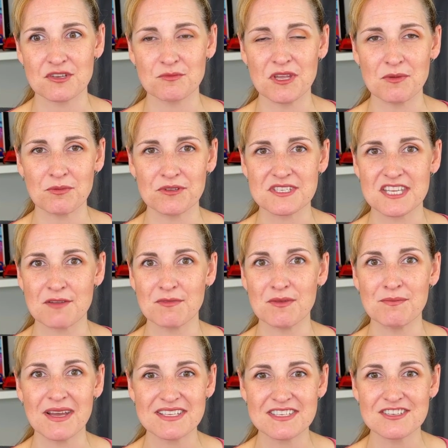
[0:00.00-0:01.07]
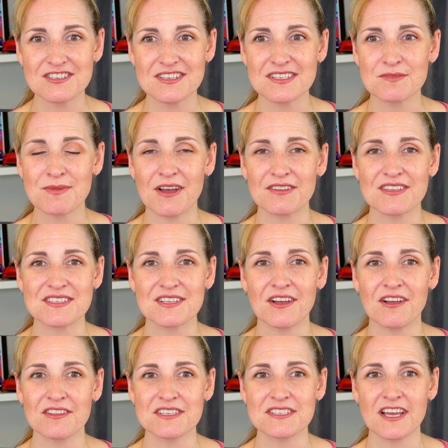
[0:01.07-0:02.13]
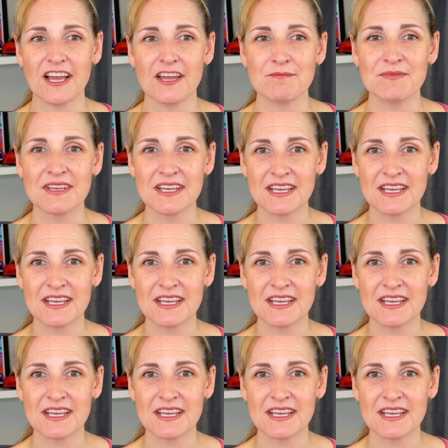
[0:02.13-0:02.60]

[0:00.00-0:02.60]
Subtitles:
People send me messages about this all the time.